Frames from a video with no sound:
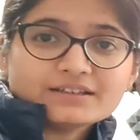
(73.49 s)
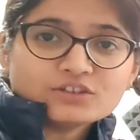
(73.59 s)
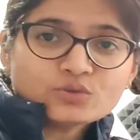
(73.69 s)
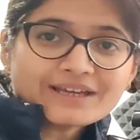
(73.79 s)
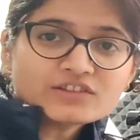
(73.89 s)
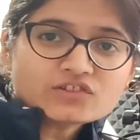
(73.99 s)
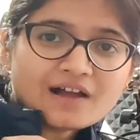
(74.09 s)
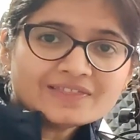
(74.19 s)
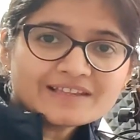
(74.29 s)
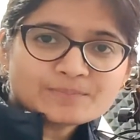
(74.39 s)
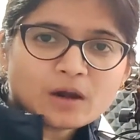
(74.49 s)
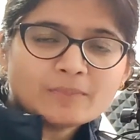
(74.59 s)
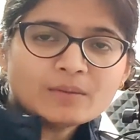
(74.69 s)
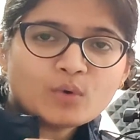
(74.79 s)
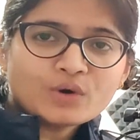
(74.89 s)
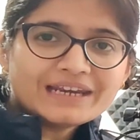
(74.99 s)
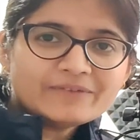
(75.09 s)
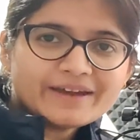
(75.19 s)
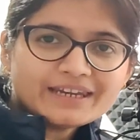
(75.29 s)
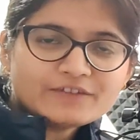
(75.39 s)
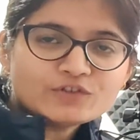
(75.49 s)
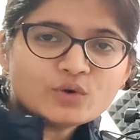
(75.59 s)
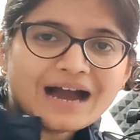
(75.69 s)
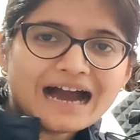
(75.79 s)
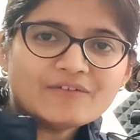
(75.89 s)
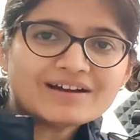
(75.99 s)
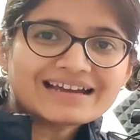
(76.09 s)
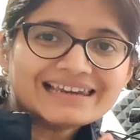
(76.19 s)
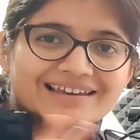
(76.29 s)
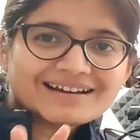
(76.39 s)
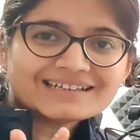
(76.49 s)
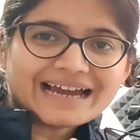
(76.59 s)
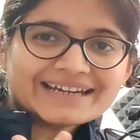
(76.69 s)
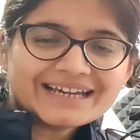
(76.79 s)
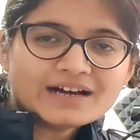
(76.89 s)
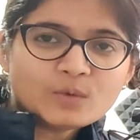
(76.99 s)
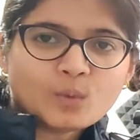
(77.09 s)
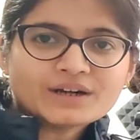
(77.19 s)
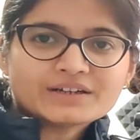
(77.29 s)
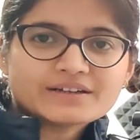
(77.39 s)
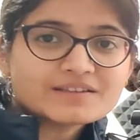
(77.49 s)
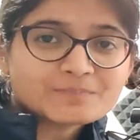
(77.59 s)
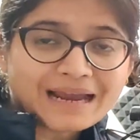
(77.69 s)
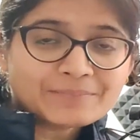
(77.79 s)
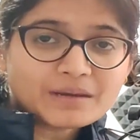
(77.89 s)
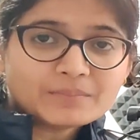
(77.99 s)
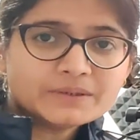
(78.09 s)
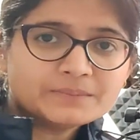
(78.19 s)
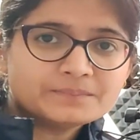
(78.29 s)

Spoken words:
you can solve this problem only when if you have a clear-cut idea what is prime number.